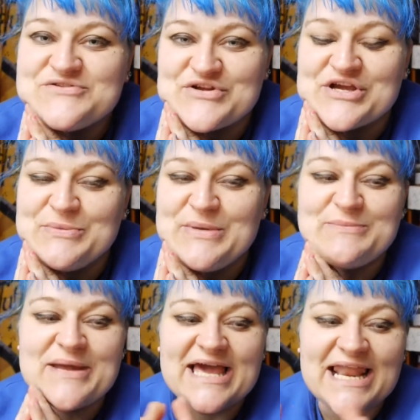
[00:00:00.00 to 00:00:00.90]
trying to
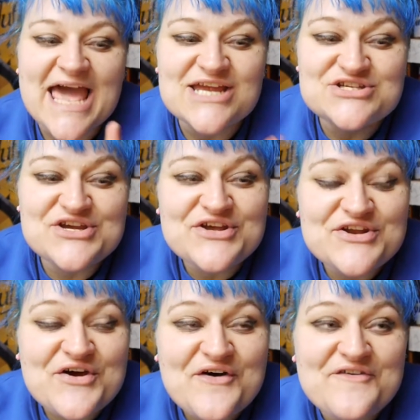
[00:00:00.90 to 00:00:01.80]
complete my
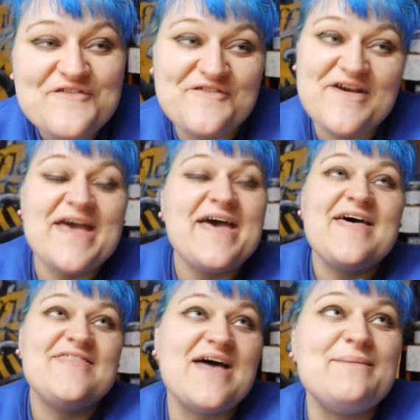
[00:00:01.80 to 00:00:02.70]
collection of
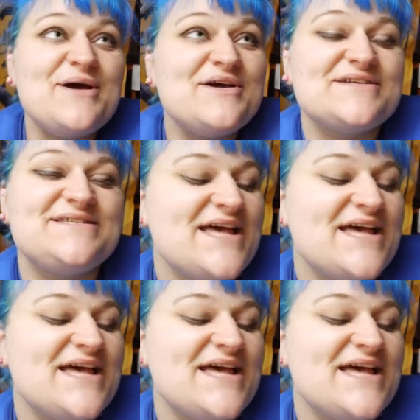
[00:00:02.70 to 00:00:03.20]
their books.